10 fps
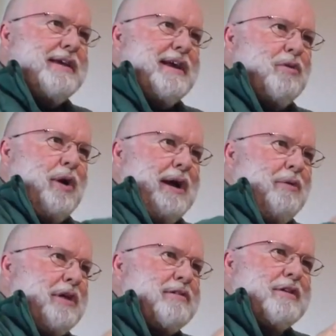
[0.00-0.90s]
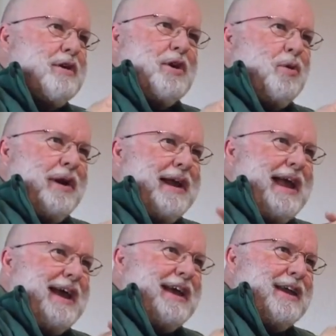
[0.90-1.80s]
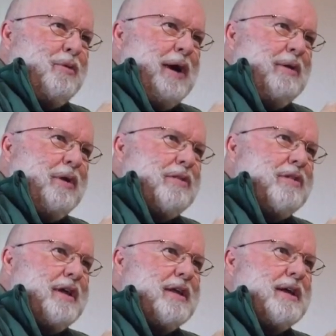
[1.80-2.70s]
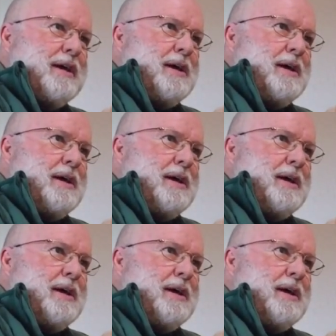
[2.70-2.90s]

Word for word: can get away with and what I can't get away with. You know?